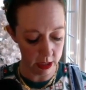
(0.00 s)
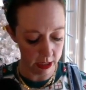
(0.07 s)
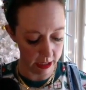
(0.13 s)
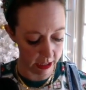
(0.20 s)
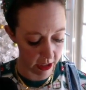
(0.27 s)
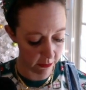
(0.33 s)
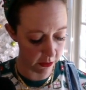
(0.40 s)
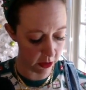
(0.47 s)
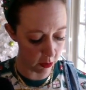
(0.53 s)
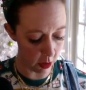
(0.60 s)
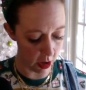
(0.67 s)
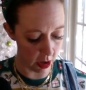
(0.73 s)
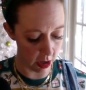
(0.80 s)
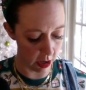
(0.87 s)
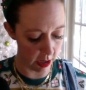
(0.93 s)
if you
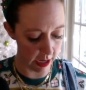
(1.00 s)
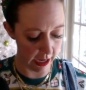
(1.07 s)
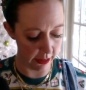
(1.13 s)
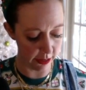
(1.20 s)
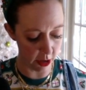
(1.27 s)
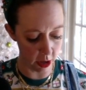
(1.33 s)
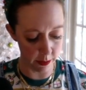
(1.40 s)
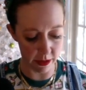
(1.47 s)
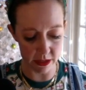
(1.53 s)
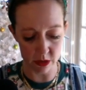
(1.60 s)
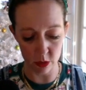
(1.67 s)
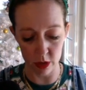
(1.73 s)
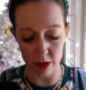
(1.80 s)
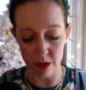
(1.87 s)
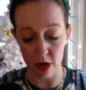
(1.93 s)
are a therapist
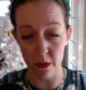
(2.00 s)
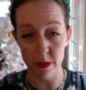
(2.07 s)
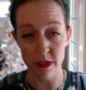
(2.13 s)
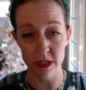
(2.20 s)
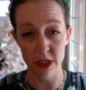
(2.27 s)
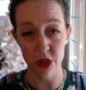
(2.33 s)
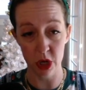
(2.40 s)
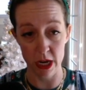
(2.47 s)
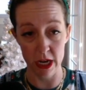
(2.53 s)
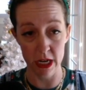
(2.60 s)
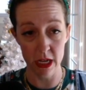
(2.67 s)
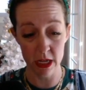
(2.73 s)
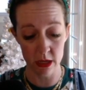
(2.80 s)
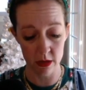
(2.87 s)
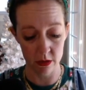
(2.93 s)
or a therapist in
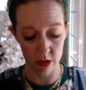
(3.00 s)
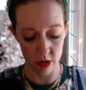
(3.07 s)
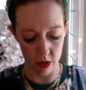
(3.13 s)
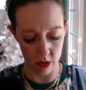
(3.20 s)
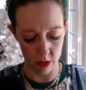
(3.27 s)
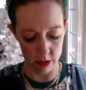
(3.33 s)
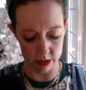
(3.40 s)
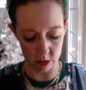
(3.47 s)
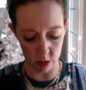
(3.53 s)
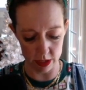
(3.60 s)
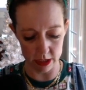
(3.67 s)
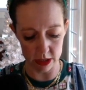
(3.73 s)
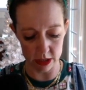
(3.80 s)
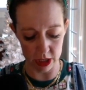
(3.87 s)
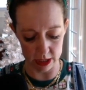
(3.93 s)
training who is
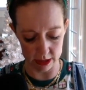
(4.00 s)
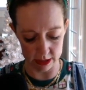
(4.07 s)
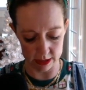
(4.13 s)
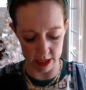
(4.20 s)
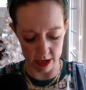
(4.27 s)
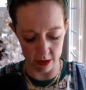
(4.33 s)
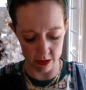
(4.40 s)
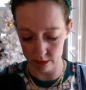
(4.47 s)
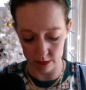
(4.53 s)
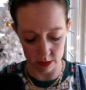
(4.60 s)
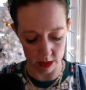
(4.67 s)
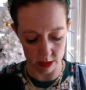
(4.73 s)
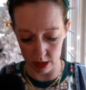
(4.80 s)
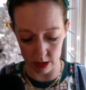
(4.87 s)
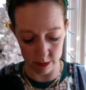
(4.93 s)
wanting to check this out,
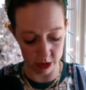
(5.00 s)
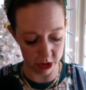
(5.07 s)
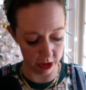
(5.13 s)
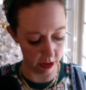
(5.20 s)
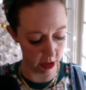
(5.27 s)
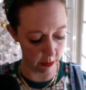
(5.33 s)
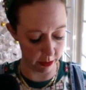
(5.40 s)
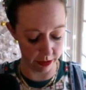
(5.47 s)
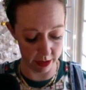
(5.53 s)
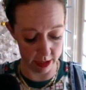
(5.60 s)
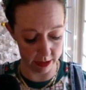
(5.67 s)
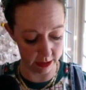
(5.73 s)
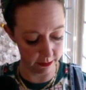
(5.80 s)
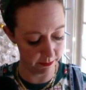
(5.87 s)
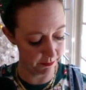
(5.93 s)
let me show you a couple
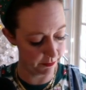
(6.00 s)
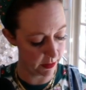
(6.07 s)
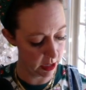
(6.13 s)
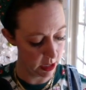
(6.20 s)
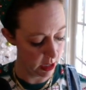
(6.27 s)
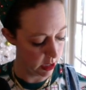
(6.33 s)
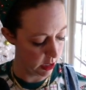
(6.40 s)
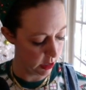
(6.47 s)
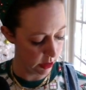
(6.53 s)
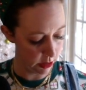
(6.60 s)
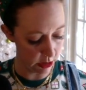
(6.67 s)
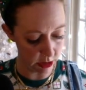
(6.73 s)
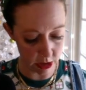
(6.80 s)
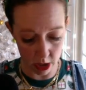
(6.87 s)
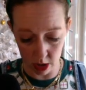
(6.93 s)
things.
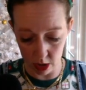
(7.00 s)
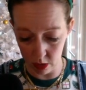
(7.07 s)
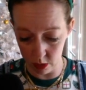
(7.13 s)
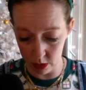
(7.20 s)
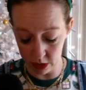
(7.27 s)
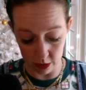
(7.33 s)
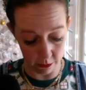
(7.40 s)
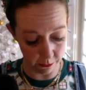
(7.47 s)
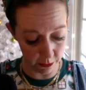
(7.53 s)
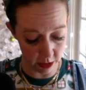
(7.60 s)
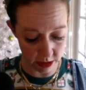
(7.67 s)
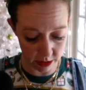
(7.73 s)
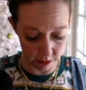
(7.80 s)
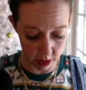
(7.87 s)
So first of